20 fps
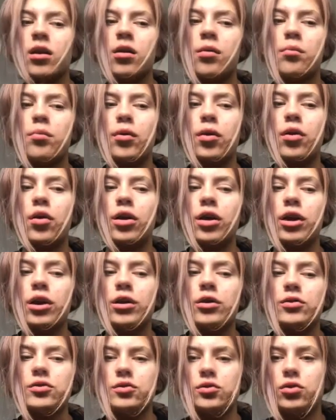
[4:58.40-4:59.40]
But
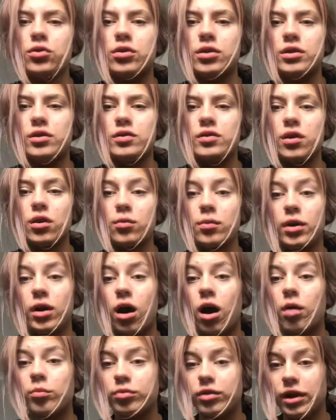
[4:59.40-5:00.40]
students are in
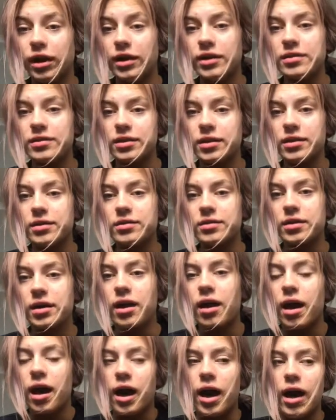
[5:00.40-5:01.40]
our places
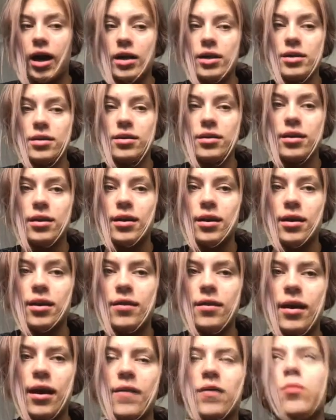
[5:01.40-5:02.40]
and
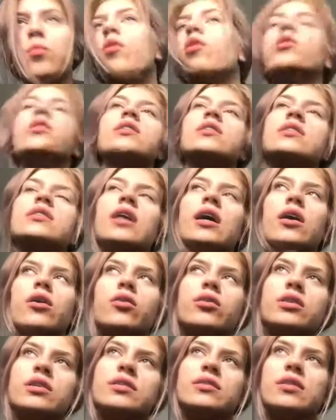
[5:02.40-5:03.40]
they're the ones that
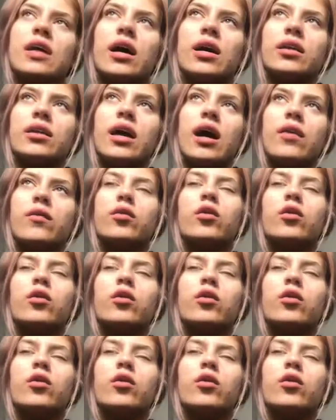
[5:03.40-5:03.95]
understand how the